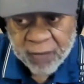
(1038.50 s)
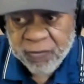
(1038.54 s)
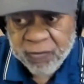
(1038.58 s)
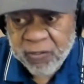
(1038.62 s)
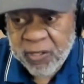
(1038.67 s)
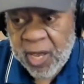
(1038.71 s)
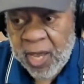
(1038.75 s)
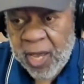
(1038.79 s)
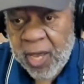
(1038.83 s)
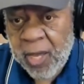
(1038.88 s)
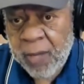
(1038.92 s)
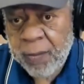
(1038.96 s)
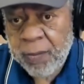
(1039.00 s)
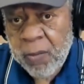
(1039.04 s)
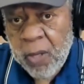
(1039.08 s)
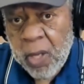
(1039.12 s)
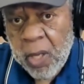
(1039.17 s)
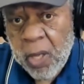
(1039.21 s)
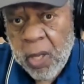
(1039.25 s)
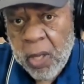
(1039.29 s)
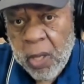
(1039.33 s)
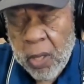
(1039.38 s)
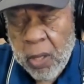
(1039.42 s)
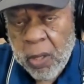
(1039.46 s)
of time
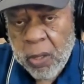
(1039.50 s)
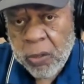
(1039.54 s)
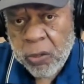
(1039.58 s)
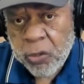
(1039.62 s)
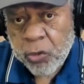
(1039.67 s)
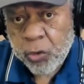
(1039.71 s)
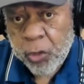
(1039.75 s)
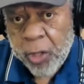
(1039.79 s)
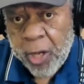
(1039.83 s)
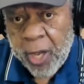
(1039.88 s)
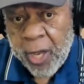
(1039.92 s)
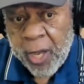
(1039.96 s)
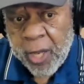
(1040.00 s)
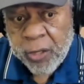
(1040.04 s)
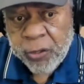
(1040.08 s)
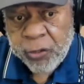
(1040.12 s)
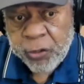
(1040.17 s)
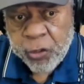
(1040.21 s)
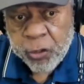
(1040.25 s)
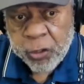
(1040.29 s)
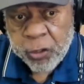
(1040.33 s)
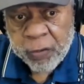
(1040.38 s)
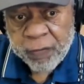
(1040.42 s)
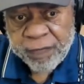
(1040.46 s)

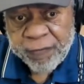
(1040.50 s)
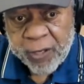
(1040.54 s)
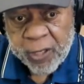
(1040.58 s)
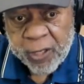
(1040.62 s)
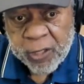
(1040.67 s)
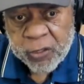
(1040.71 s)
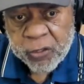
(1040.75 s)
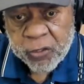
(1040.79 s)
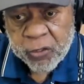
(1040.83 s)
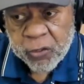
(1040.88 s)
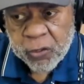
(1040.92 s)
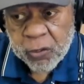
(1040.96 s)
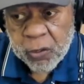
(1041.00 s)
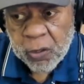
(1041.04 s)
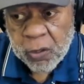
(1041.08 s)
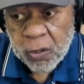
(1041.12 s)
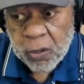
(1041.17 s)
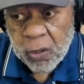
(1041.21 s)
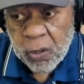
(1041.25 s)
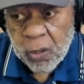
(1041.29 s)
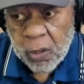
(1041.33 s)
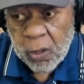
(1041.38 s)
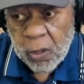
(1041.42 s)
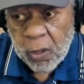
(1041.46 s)
trying to convince
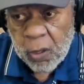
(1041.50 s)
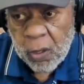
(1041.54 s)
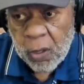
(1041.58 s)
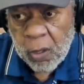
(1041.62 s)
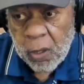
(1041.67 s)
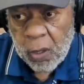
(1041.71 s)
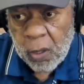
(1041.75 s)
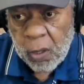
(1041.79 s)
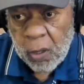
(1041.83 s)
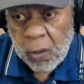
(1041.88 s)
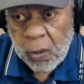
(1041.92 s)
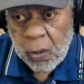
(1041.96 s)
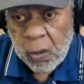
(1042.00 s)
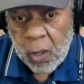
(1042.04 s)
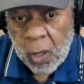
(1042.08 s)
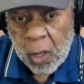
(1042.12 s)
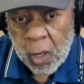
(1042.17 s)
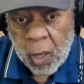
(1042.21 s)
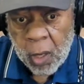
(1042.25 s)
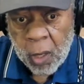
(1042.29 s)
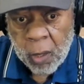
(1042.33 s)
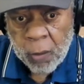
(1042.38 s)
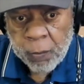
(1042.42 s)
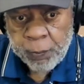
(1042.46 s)

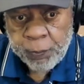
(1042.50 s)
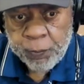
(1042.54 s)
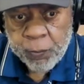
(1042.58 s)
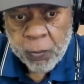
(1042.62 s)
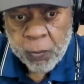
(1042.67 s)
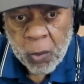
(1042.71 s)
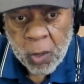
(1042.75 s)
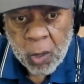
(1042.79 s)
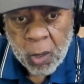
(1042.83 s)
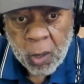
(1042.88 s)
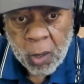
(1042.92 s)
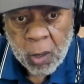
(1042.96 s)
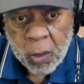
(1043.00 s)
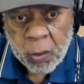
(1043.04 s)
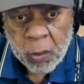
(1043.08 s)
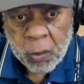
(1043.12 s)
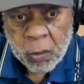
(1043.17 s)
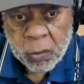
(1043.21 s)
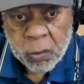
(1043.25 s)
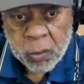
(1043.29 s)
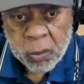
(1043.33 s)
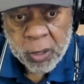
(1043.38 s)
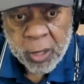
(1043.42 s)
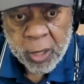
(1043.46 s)
uh, uh,
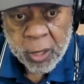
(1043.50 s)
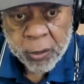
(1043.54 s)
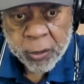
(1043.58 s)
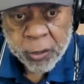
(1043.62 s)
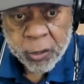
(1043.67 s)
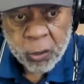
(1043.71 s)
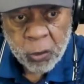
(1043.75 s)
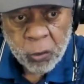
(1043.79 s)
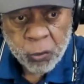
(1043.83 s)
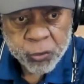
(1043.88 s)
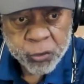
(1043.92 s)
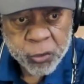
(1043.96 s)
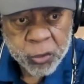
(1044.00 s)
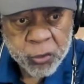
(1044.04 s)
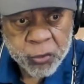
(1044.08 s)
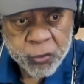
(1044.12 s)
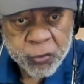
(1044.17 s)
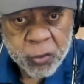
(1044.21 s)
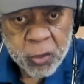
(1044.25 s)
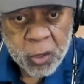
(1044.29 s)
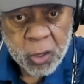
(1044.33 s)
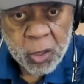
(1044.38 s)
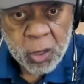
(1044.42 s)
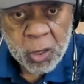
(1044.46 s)
their
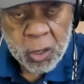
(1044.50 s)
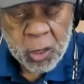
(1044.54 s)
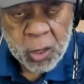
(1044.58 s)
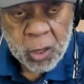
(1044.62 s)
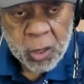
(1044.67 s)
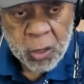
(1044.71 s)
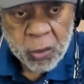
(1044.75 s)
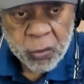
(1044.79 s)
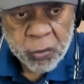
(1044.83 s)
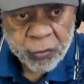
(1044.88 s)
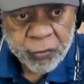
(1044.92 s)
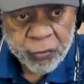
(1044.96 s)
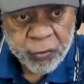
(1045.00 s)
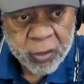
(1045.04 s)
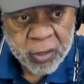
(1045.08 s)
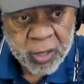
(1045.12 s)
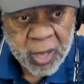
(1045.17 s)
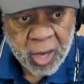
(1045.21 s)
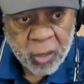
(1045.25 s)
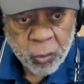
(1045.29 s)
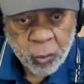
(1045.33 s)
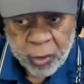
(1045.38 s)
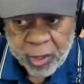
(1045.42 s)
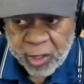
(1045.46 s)
accusers that they're
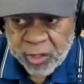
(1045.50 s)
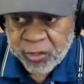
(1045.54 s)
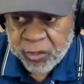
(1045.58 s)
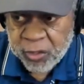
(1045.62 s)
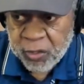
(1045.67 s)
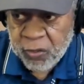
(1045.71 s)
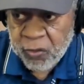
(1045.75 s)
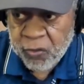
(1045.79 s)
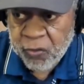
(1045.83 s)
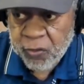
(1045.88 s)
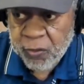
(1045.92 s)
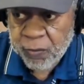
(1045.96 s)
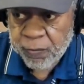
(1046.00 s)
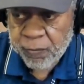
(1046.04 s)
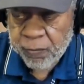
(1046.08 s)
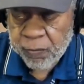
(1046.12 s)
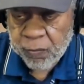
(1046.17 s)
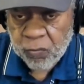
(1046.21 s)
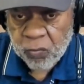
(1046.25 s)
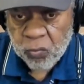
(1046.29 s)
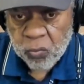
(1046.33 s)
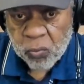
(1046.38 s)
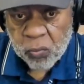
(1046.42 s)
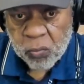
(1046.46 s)
not racist,
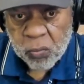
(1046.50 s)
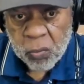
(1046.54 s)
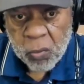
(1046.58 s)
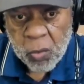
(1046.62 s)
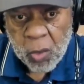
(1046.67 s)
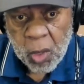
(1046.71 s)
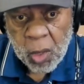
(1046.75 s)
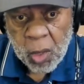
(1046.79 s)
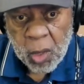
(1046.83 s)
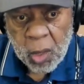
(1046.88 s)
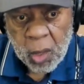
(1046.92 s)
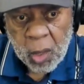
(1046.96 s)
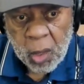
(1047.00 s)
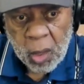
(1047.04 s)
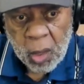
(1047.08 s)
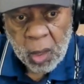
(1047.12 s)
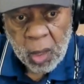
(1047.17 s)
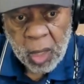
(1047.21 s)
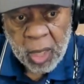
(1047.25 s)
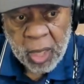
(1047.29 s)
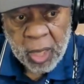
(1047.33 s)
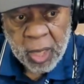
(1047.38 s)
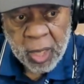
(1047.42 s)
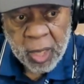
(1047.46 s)

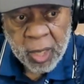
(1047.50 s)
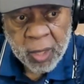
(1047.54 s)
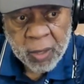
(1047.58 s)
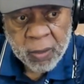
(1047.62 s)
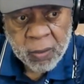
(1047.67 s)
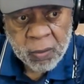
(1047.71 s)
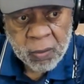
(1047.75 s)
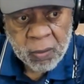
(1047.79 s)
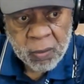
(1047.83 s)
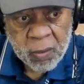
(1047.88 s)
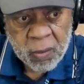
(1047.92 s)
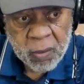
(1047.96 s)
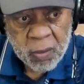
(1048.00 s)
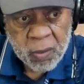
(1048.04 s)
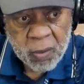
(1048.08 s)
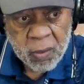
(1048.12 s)
and